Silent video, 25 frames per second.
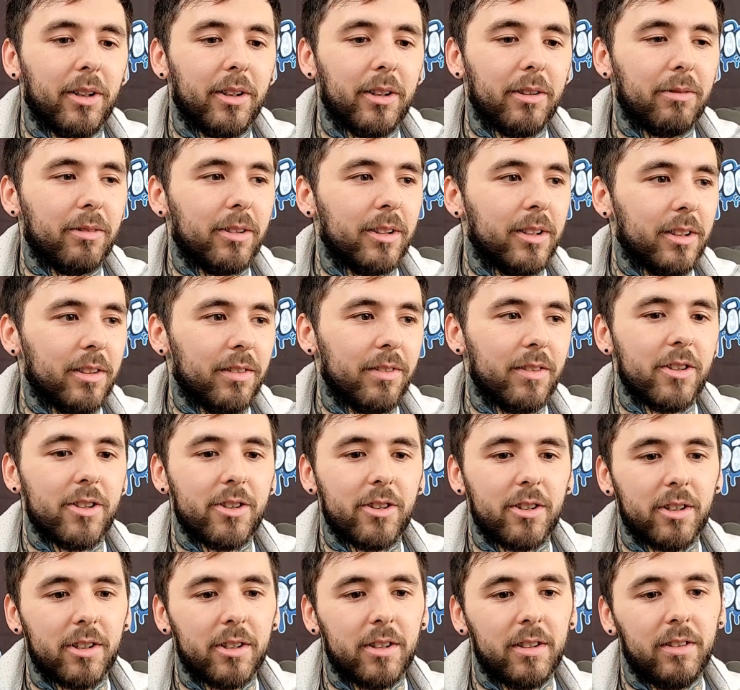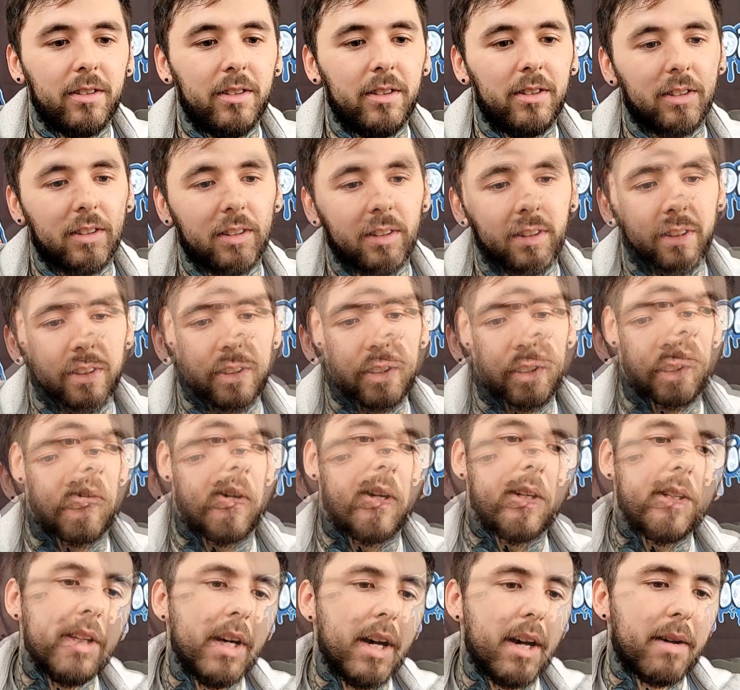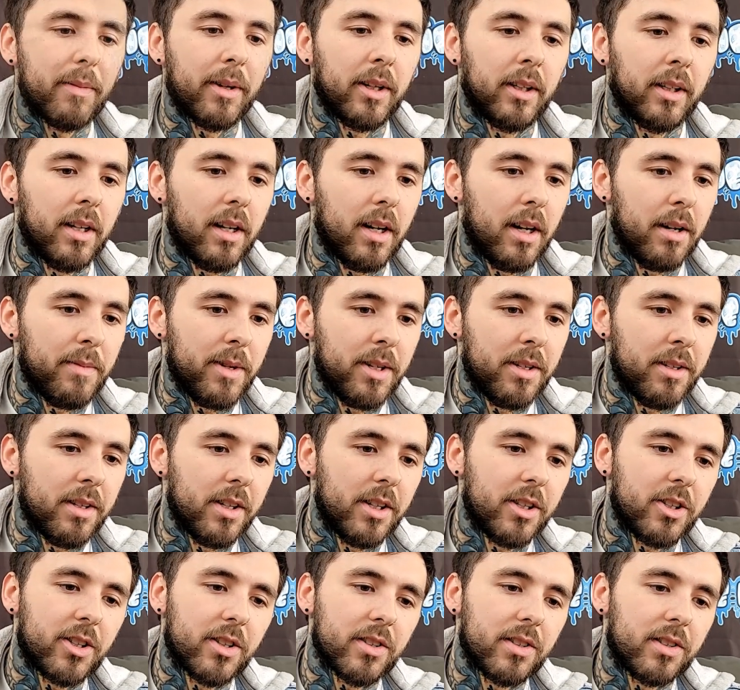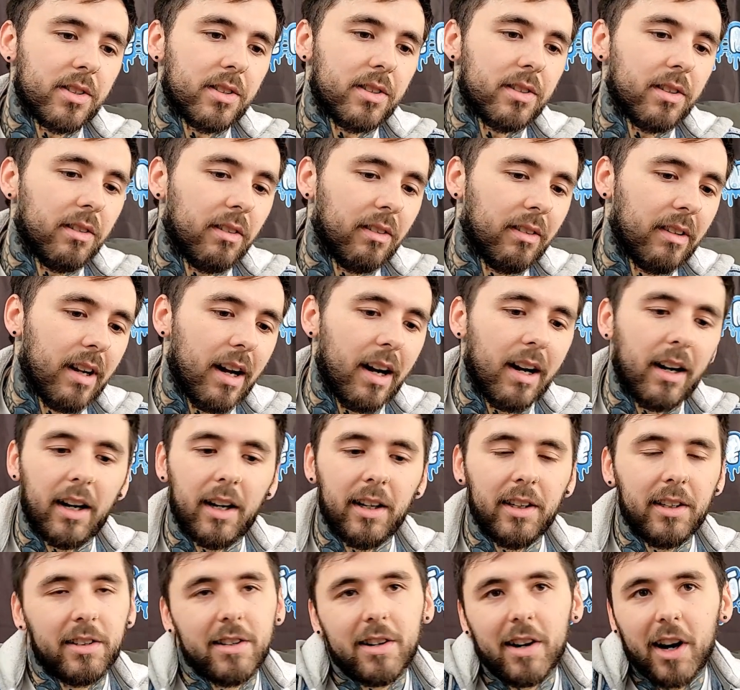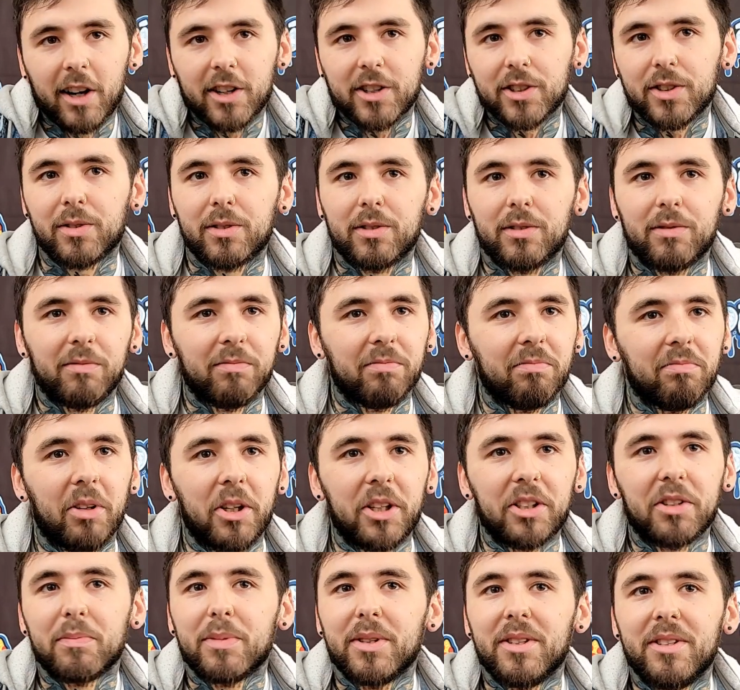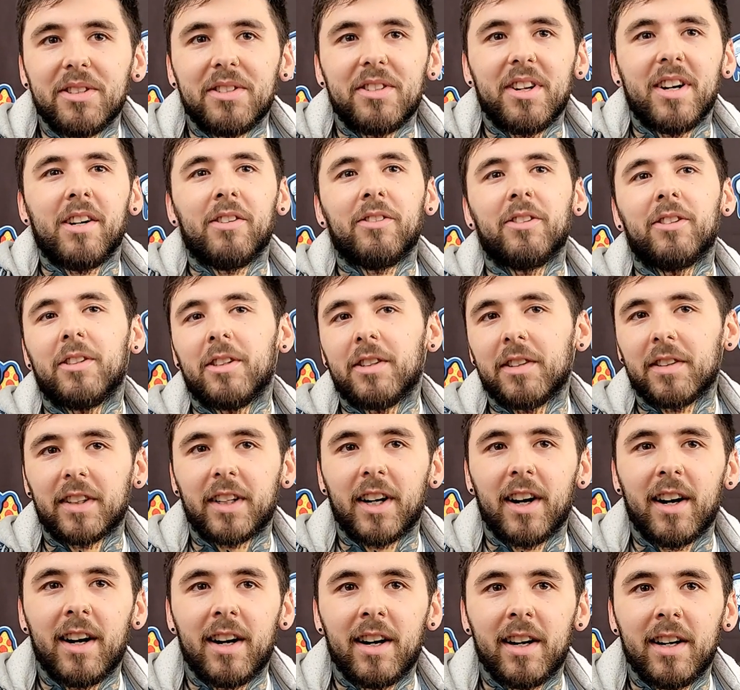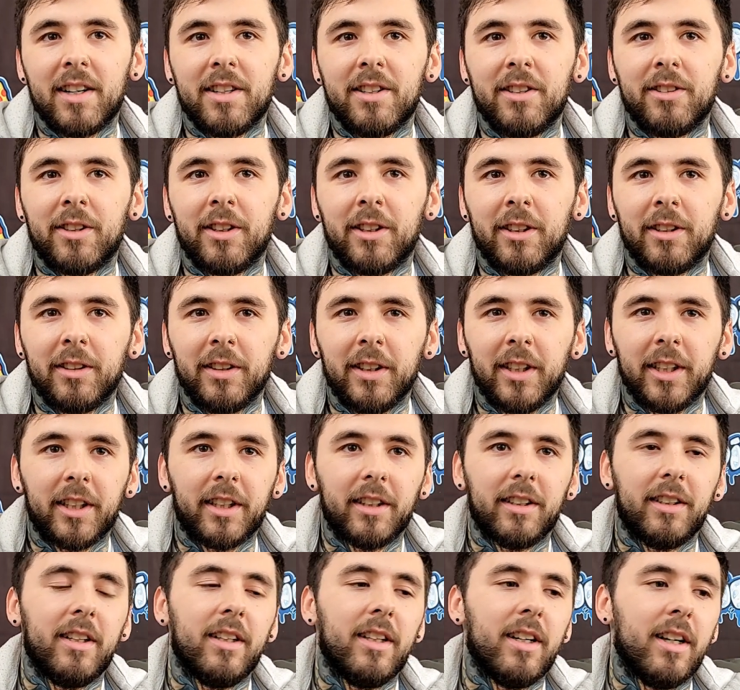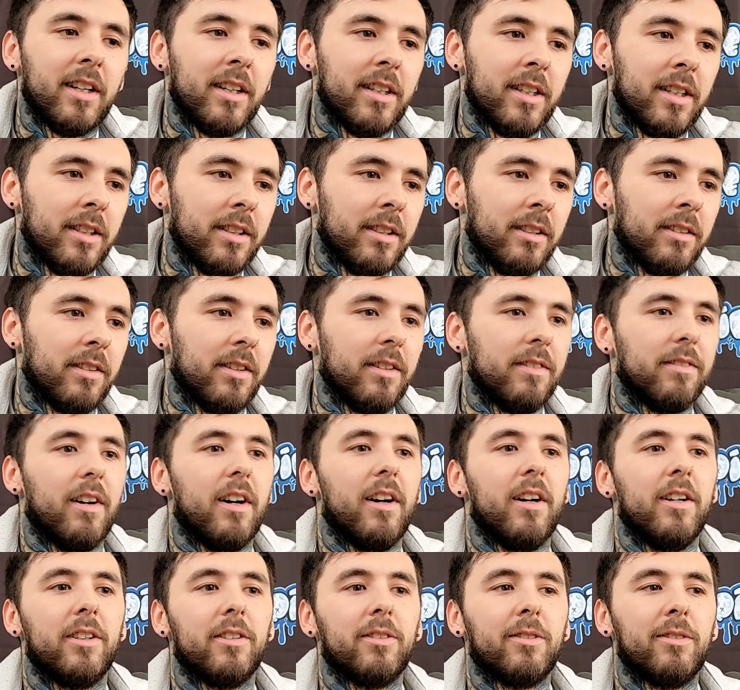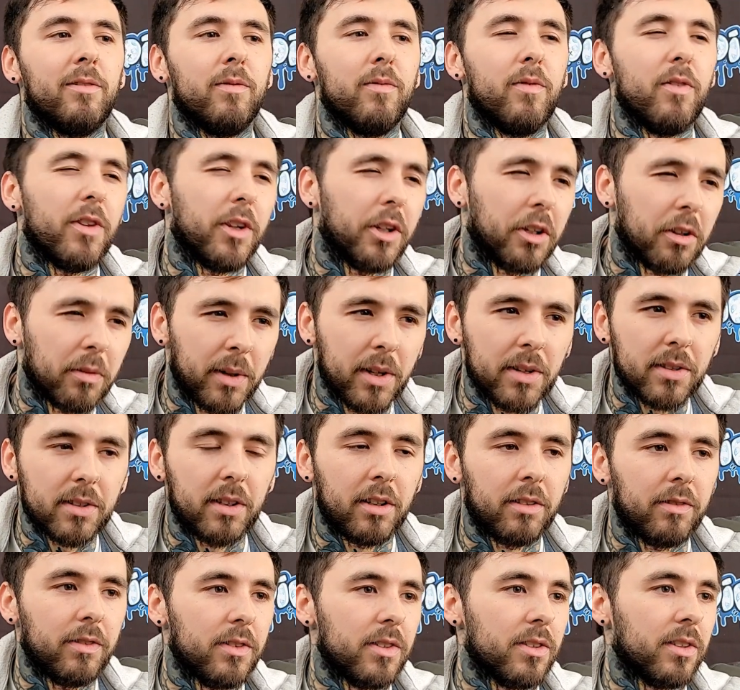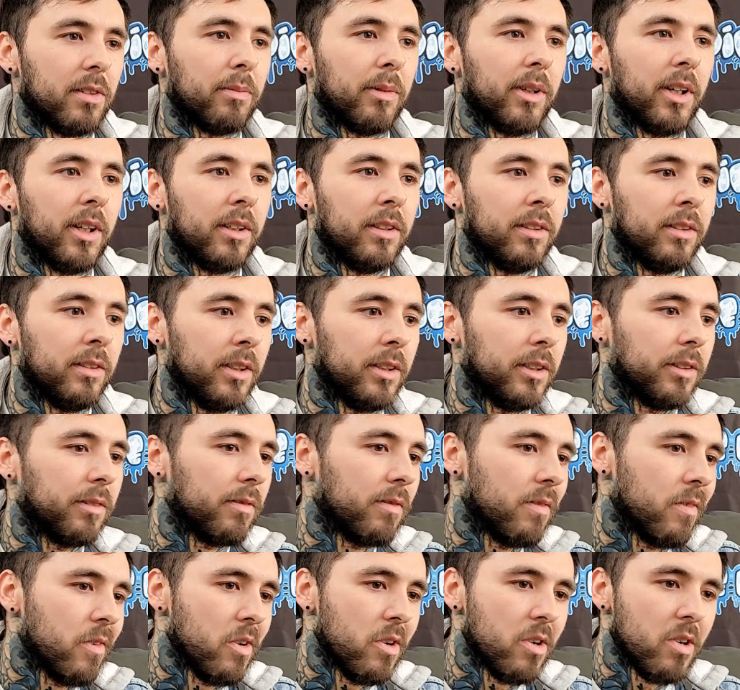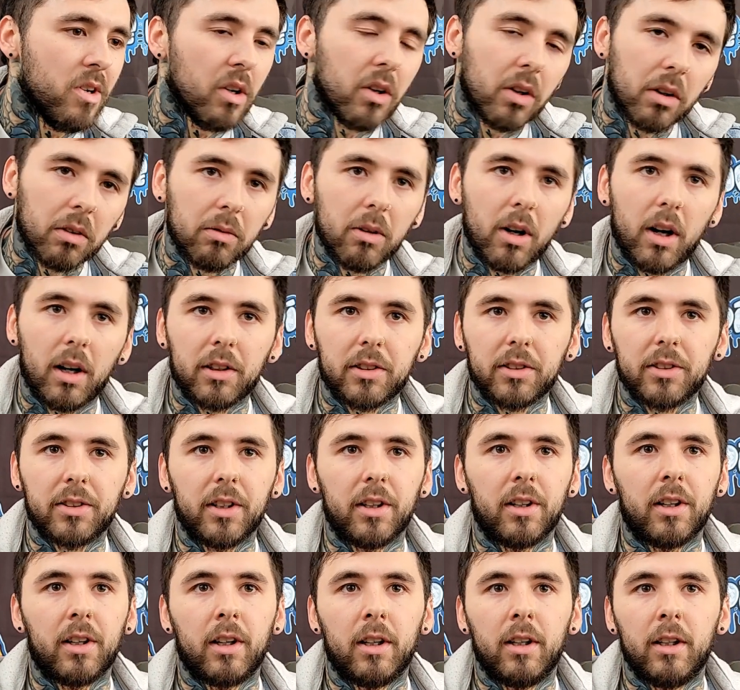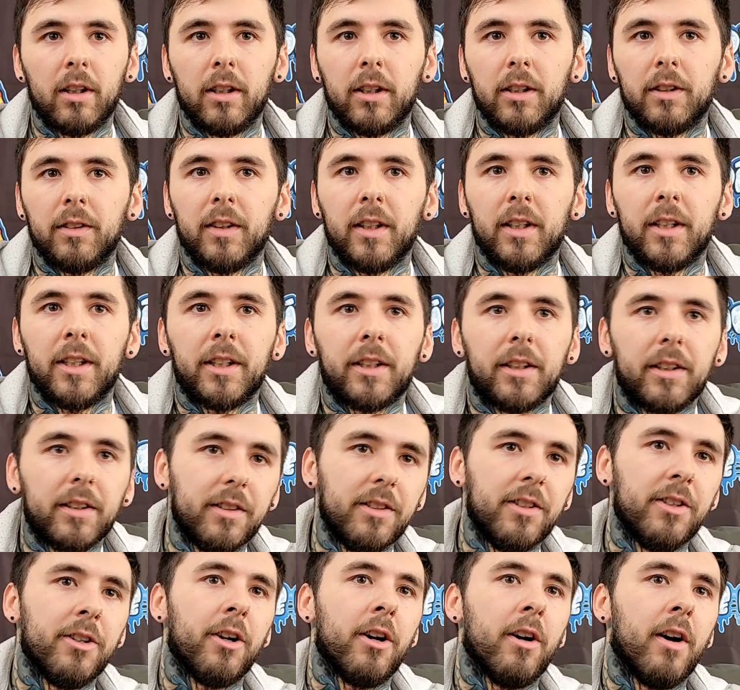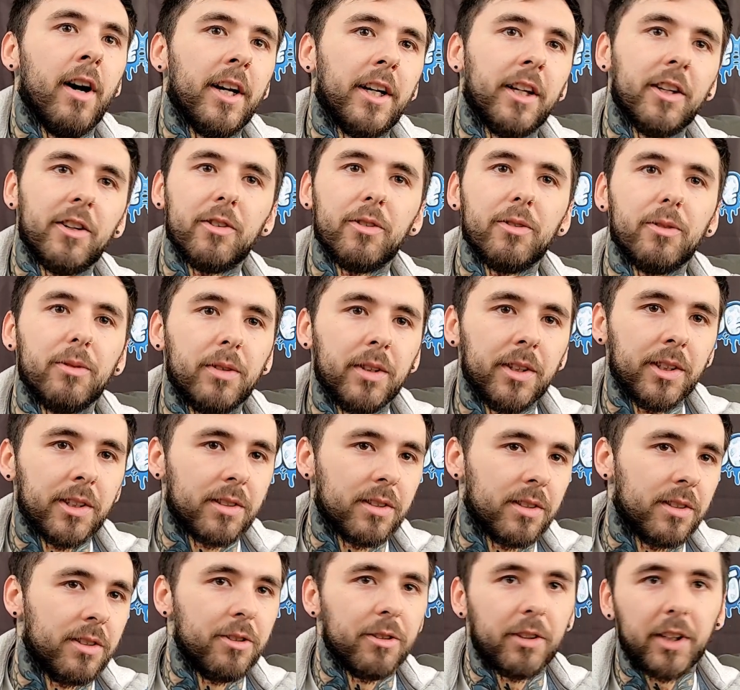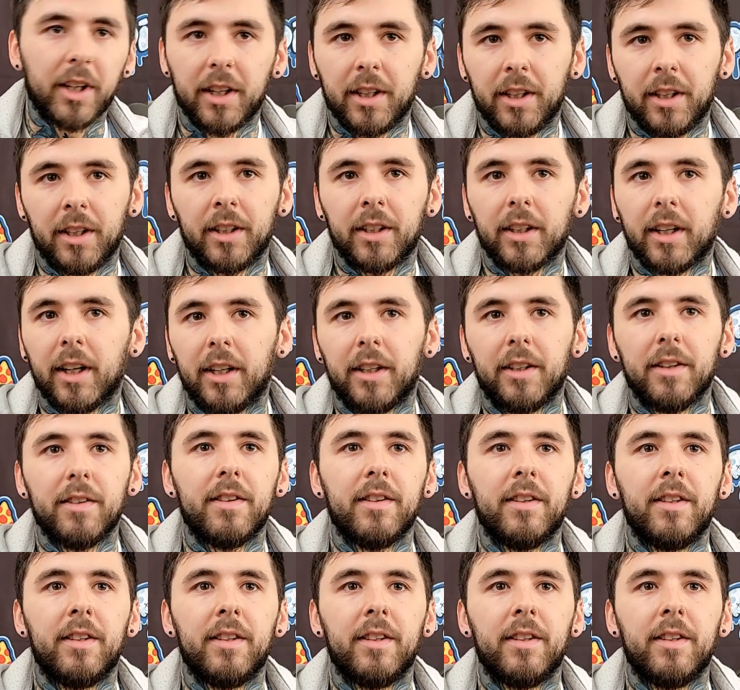artwork For well yeah man i mean it's just i i just like to be a down to earth guy, you know, like uh, I don't think of myself as some kind of like rock star, like you know I can do this and you can't kind of